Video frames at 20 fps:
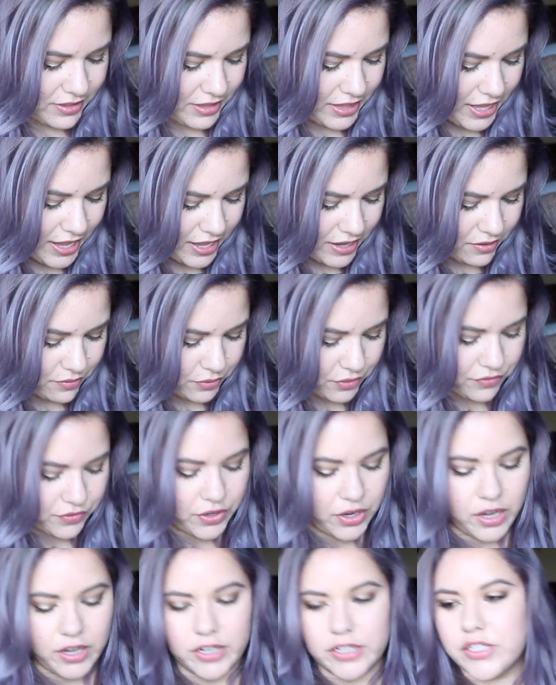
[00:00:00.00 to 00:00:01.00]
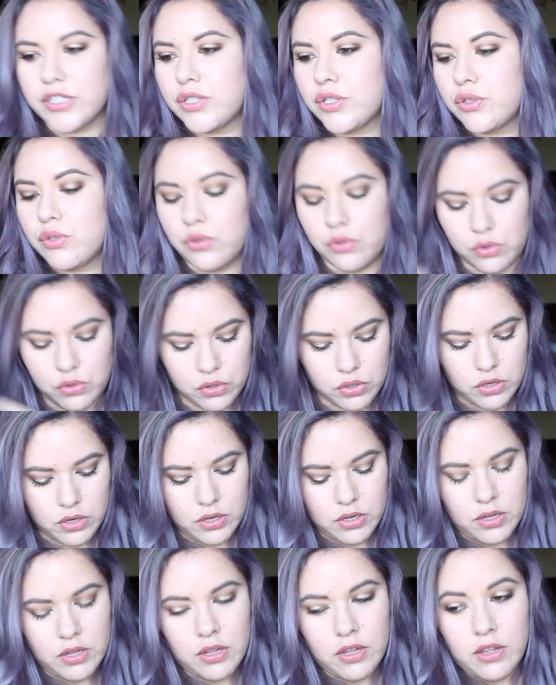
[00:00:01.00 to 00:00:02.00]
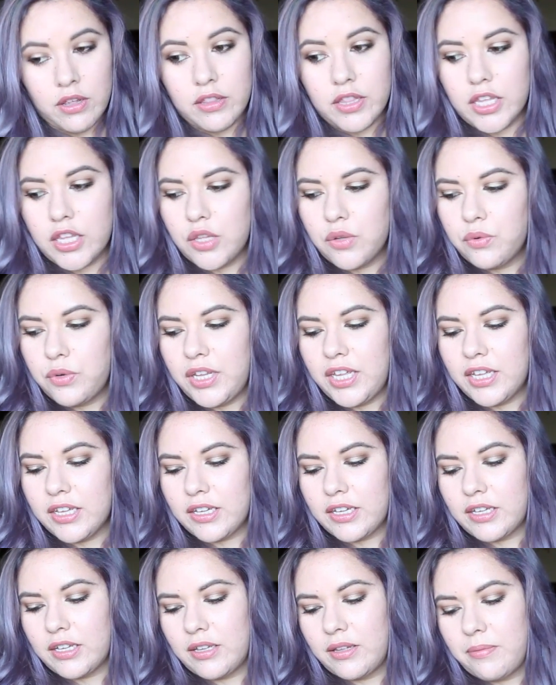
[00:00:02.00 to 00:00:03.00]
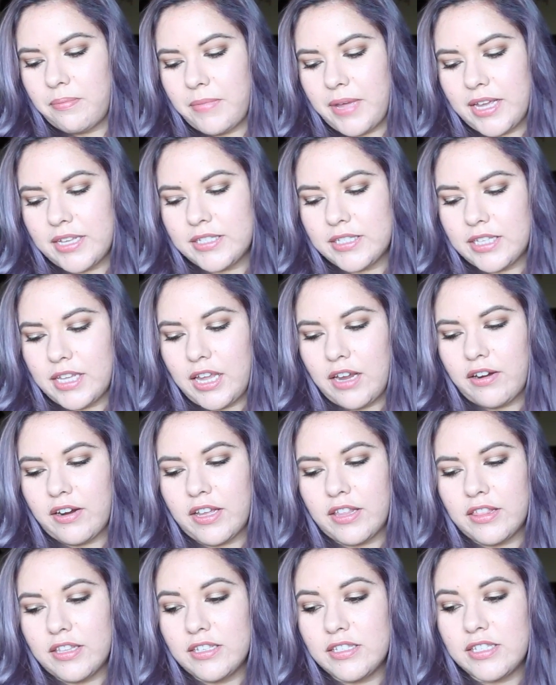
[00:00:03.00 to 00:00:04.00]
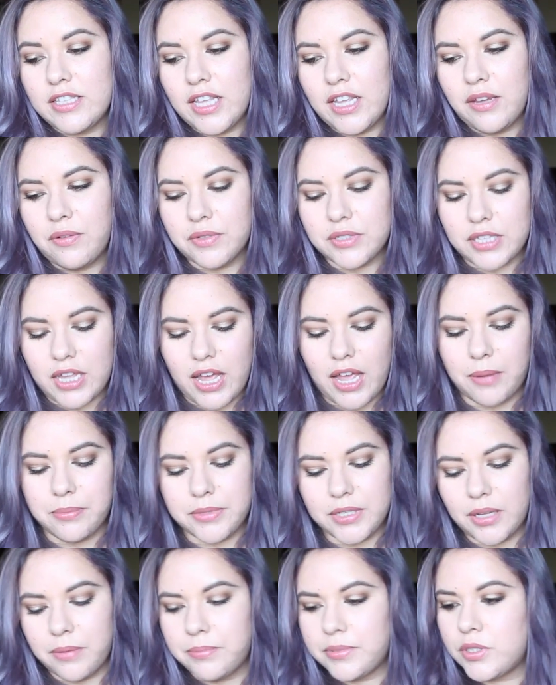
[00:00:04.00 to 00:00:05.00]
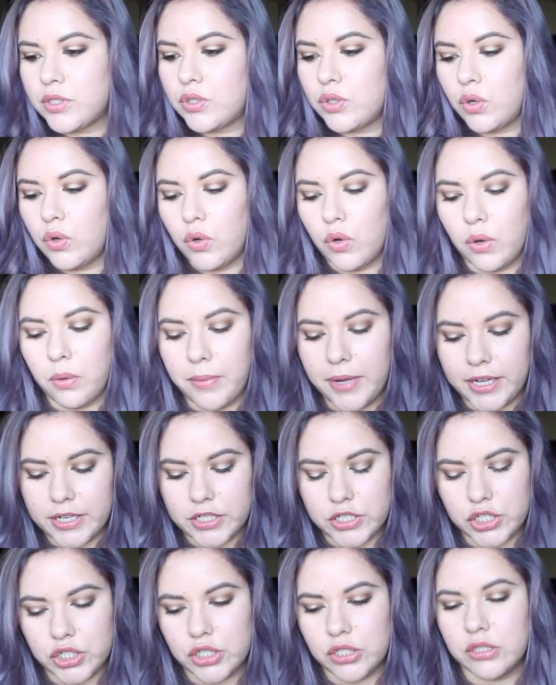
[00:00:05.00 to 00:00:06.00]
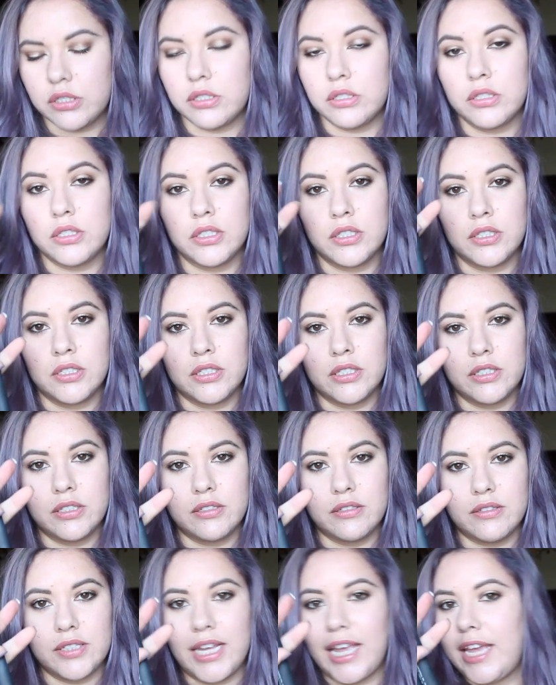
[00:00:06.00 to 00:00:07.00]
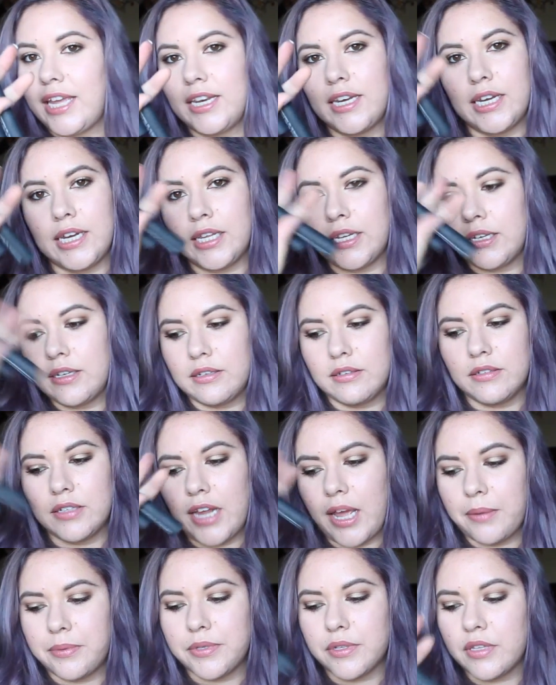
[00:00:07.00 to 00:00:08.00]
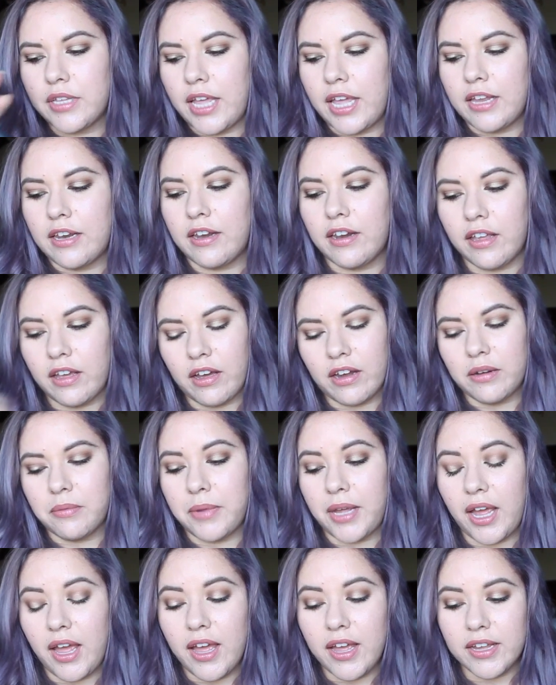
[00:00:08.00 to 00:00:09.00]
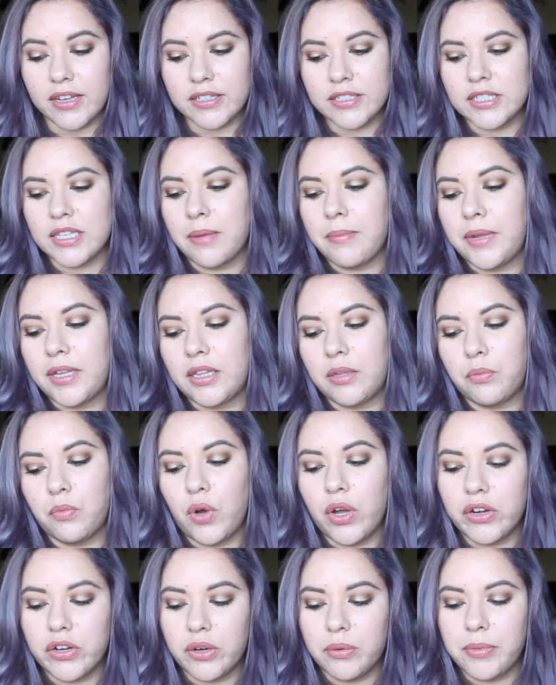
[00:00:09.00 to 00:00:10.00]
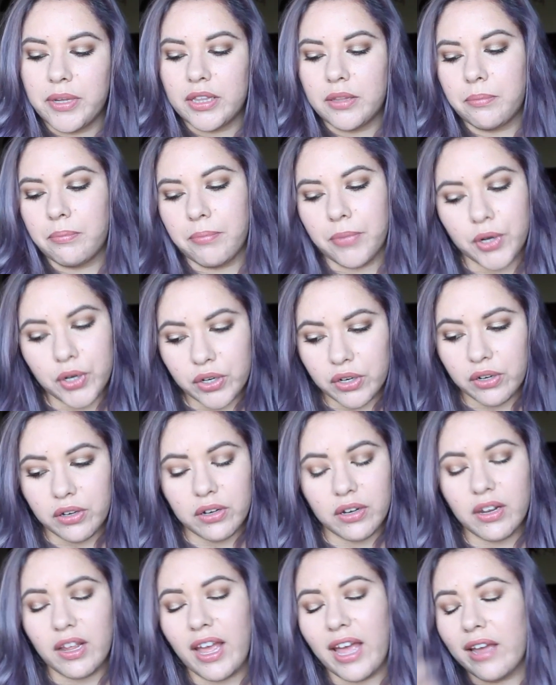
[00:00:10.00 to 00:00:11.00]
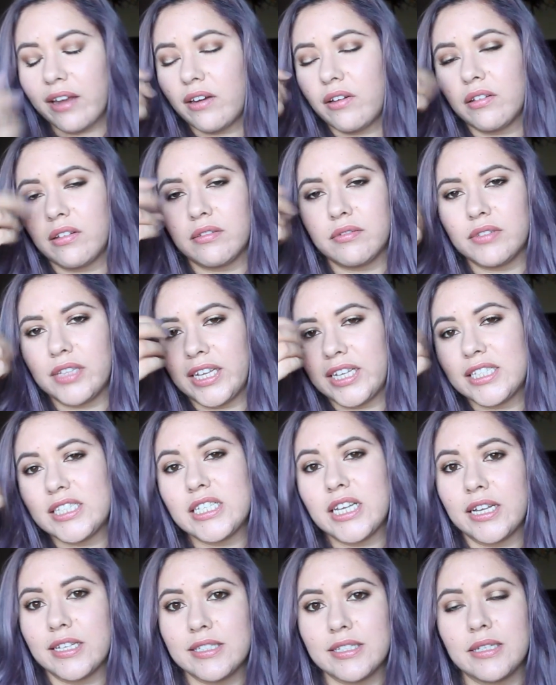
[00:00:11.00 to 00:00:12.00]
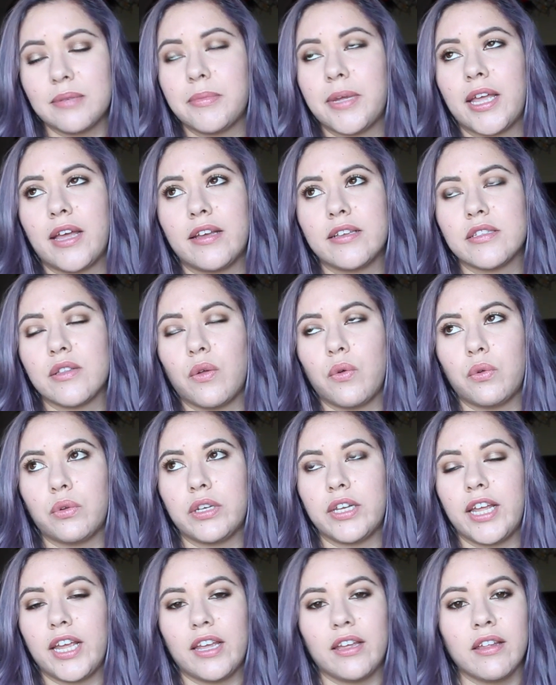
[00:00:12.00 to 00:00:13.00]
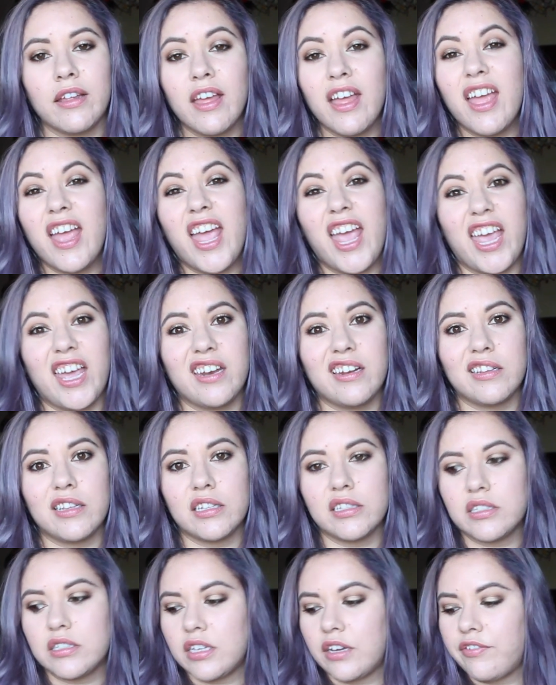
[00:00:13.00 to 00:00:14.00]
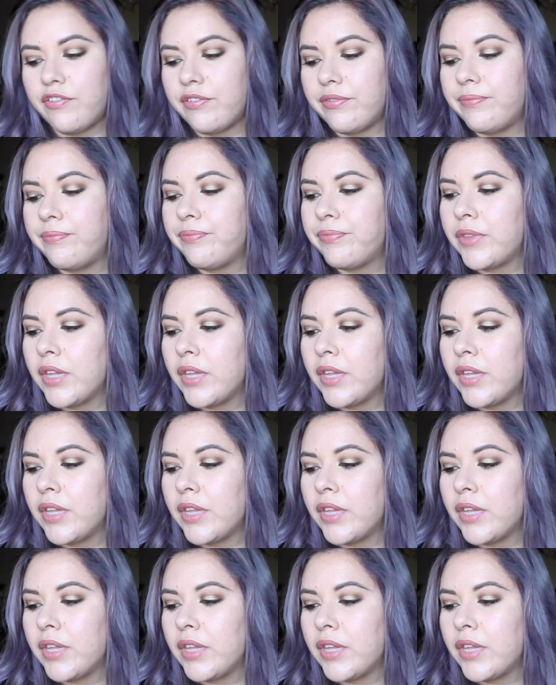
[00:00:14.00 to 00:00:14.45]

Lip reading: Then we've got the Unique mascara. This thing was hyped up so much. I hated it. Absolutely hated it. Got in my eyes. It made them water. Made them burn. I had like dust in my eyes the whole day. Hated that stuff.